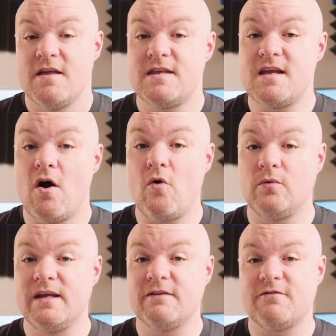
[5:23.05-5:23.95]
The
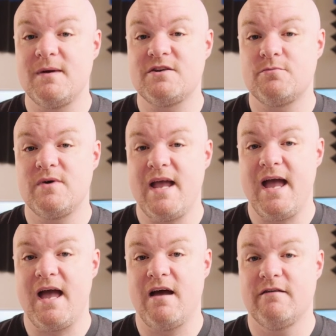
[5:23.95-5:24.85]
only information we
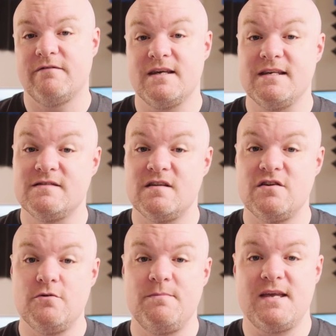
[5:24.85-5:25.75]
have is
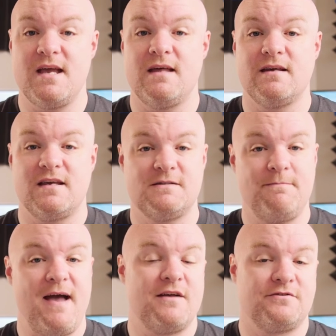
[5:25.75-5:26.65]
the UPN that gets
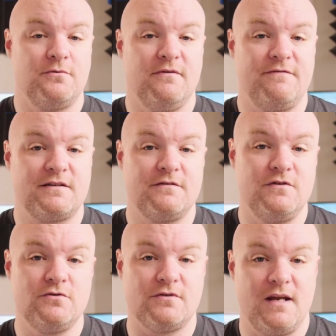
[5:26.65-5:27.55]
passed through effective
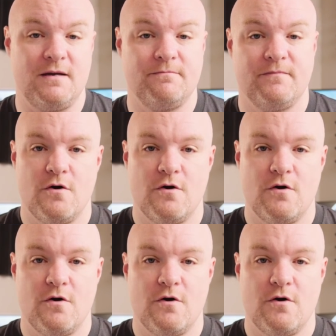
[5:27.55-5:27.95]
username.